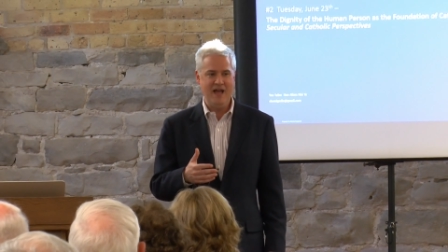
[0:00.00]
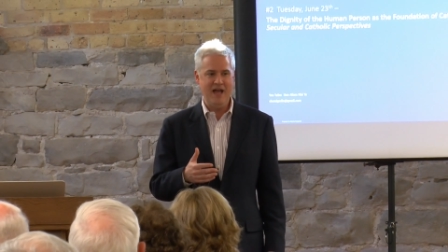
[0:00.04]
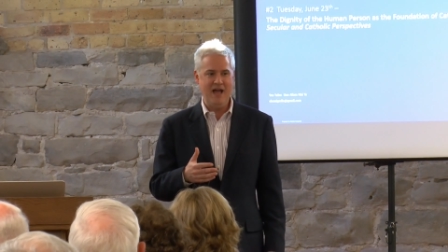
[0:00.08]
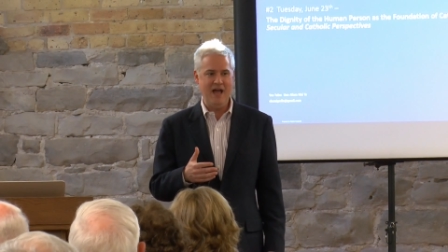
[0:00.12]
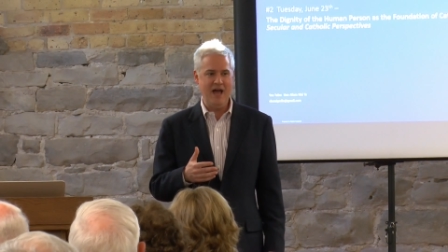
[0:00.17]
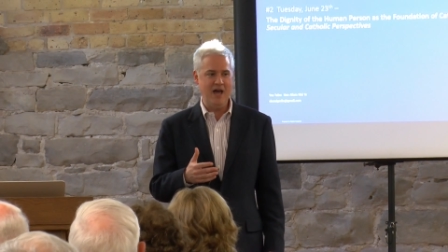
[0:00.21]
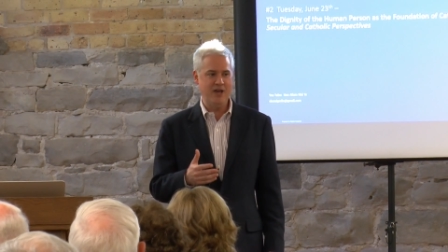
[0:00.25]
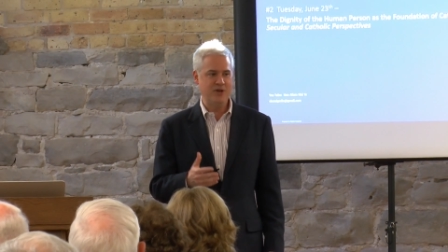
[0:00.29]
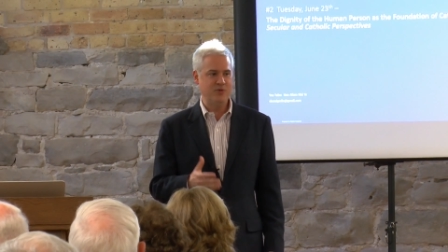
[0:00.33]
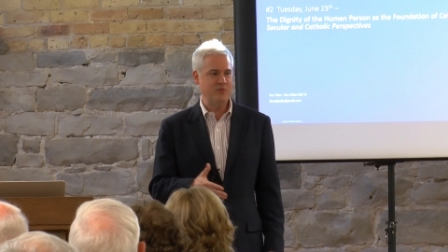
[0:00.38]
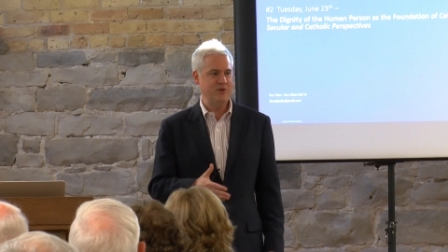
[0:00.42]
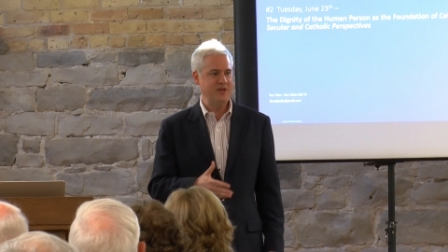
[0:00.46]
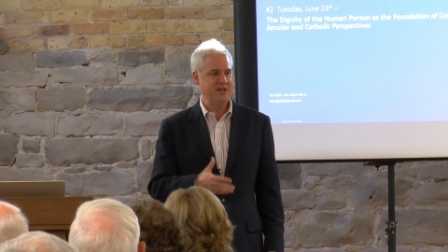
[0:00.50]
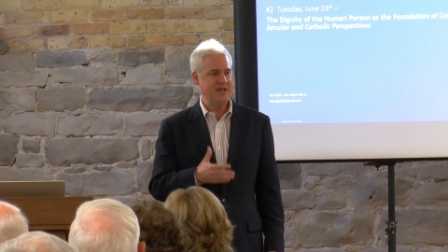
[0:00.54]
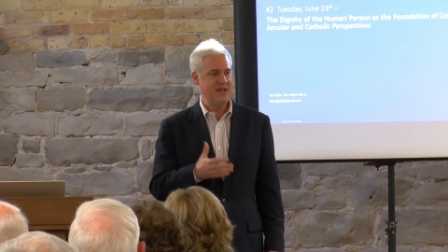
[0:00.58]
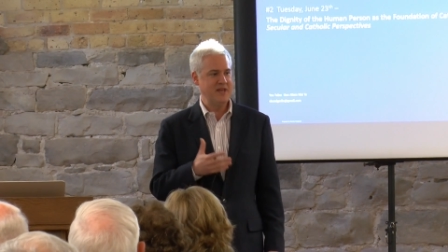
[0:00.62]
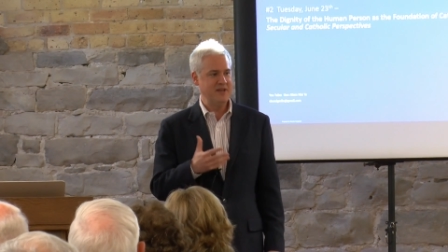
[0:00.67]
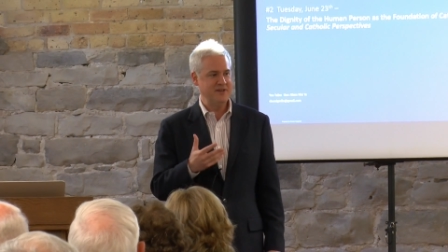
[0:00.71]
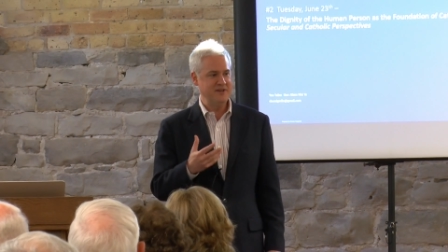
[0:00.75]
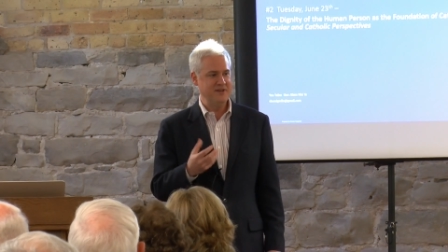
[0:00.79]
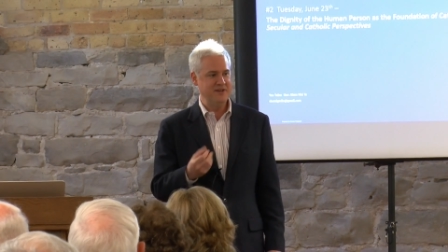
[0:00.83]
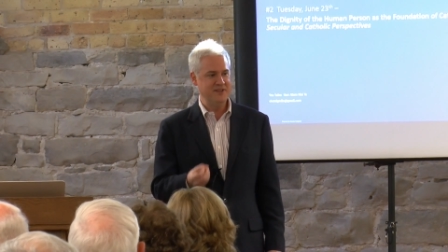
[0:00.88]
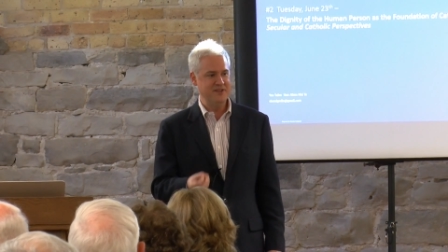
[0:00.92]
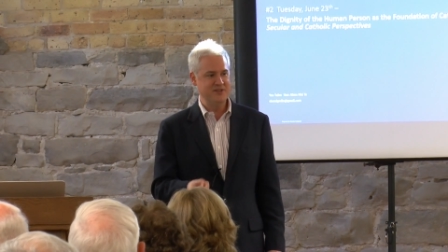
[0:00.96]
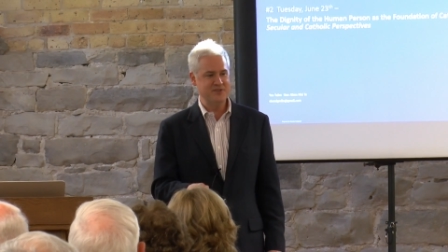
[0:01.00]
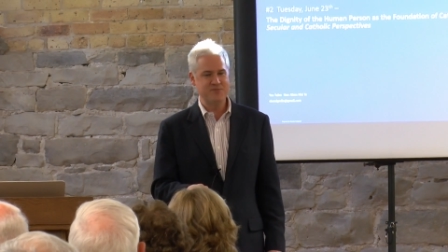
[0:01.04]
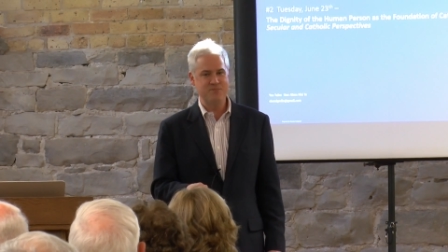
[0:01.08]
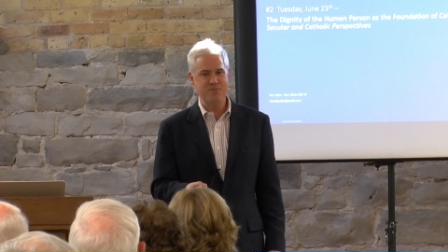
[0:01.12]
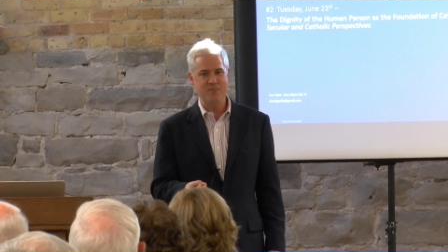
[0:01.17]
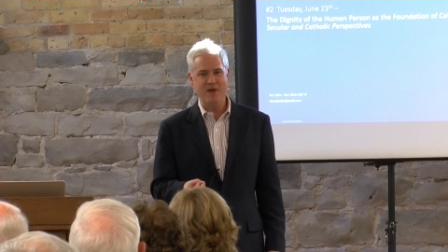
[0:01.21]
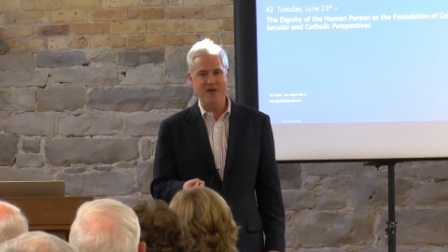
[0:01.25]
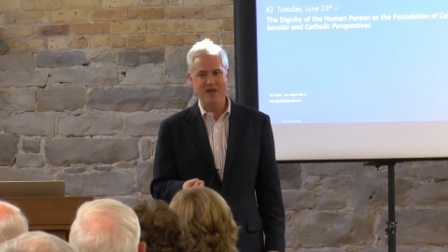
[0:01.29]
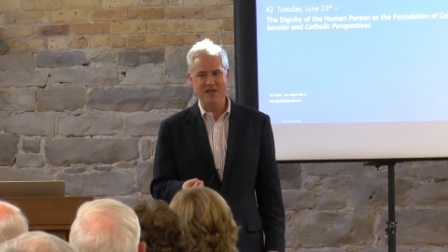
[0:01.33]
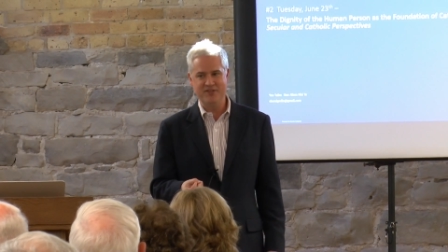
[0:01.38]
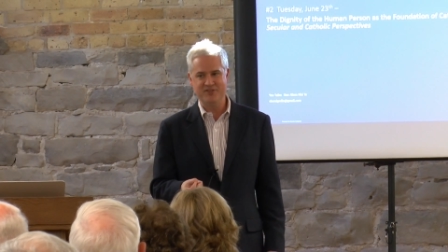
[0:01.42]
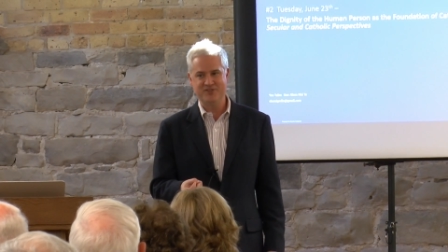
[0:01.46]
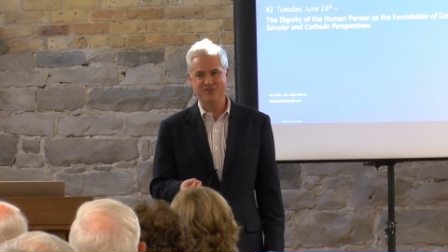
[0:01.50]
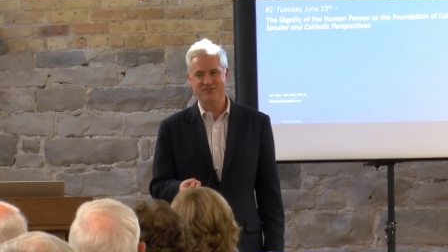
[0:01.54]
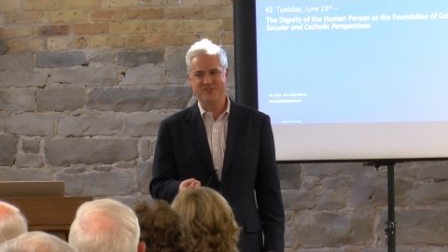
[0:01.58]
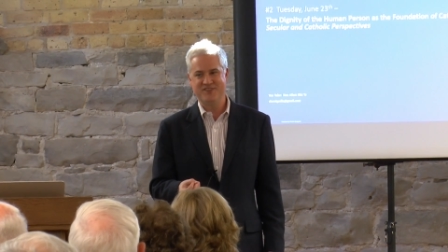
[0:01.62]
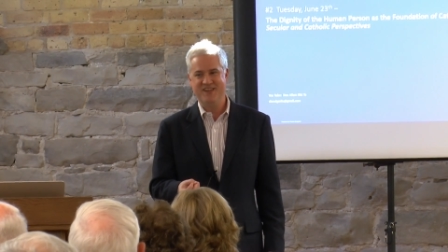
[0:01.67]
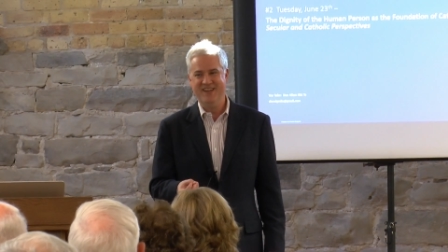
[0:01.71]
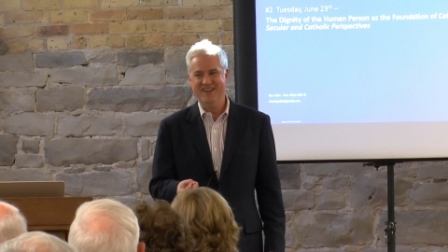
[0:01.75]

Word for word: How Did We Get Into This Mess